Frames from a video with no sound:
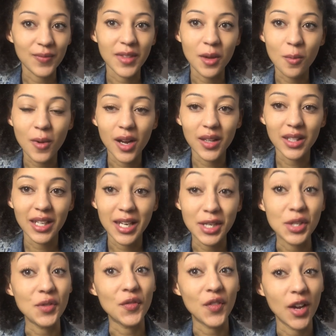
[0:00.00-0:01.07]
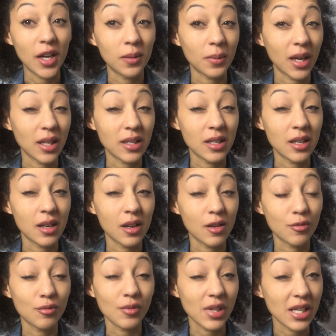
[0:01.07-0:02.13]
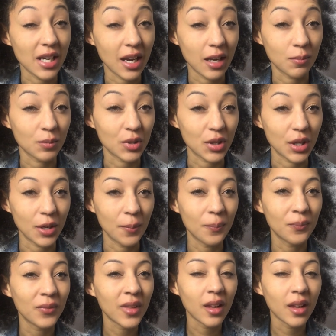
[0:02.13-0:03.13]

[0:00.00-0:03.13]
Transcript: They were the Lacy Fern pattern, I've renamed them,